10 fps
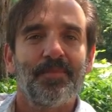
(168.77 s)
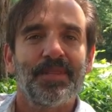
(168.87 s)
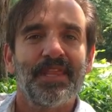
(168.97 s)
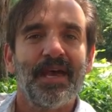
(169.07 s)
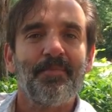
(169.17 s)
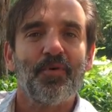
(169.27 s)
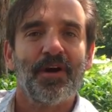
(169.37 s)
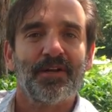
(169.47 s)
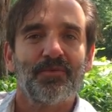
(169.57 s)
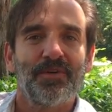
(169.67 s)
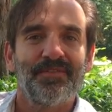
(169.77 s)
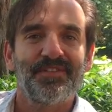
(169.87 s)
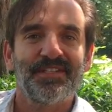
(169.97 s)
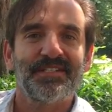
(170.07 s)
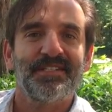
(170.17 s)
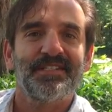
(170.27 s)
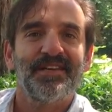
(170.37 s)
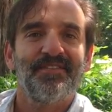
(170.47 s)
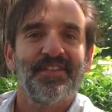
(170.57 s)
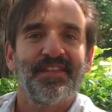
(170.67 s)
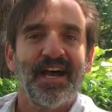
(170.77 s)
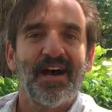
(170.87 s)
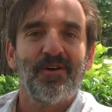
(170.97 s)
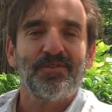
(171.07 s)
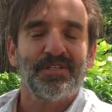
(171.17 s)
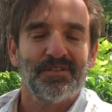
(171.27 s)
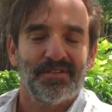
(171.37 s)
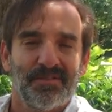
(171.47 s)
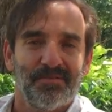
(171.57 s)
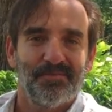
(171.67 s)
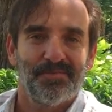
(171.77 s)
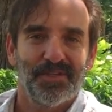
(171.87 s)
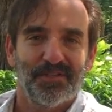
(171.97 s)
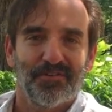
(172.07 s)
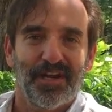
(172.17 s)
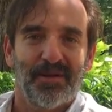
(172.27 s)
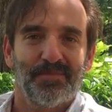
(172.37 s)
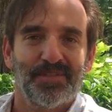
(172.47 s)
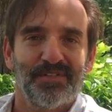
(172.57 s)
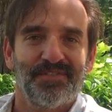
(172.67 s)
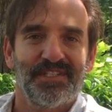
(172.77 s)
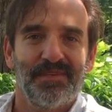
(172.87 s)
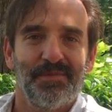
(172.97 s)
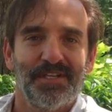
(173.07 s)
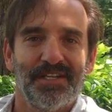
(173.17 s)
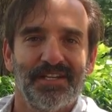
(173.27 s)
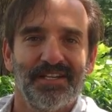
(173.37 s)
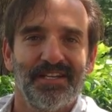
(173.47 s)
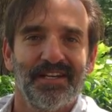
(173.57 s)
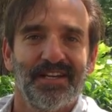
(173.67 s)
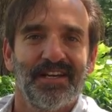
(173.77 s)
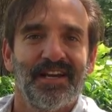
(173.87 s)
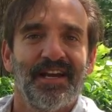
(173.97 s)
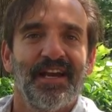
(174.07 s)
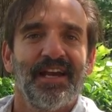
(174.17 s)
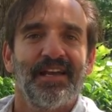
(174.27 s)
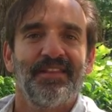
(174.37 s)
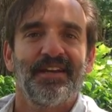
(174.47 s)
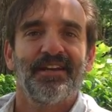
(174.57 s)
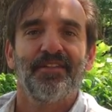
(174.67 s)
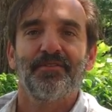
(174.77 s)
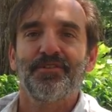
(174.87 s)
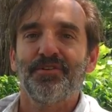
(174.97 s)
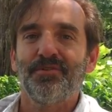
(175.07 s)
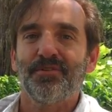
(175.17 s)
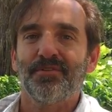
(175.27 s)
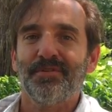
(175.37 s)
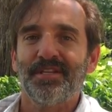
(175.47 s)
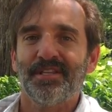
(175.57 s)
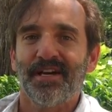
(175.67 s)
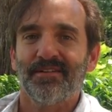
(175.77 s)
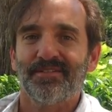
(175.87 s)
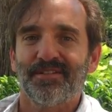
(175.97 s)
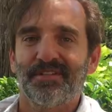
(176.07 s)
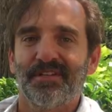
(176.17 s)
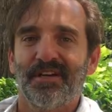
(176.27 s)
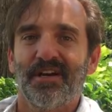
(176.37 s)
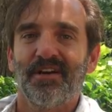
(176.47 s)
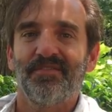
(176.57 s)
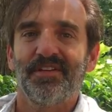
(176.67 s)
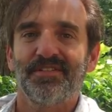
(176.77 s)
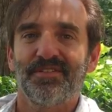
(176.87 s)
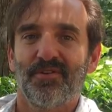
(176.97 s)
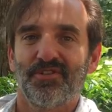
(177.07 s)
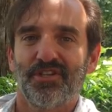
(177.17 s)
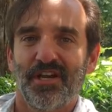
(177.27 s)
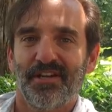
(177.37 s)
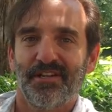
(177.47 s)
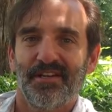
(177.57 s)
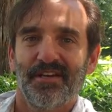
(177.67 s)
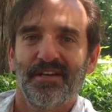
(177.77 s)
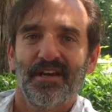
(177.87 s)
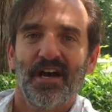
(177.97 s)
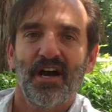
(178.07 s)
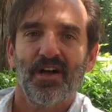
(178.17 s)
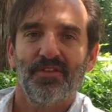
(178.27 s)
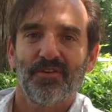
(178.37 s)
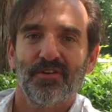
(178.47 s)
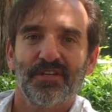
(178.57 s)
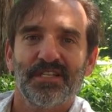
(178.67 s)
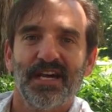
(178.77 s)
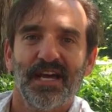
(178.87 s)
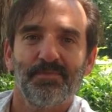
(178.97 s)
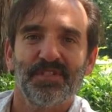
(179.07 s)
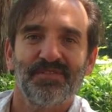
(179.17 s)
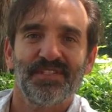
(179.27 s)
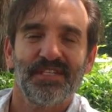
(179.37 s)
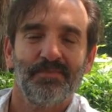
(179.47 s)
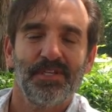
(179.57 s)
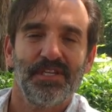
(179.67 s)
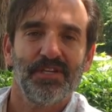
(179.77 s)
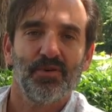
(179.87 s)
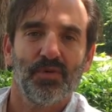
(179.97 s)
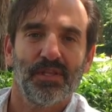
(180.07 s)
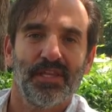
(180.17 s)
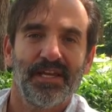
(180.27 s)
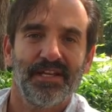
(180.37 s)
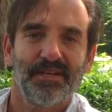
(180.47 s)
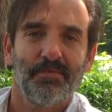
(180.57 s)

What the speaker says: But that product will have 6,000 to 7,000 milligrams of CBD, and then another 2,000 to 3,000 of the associated other types of CBD or related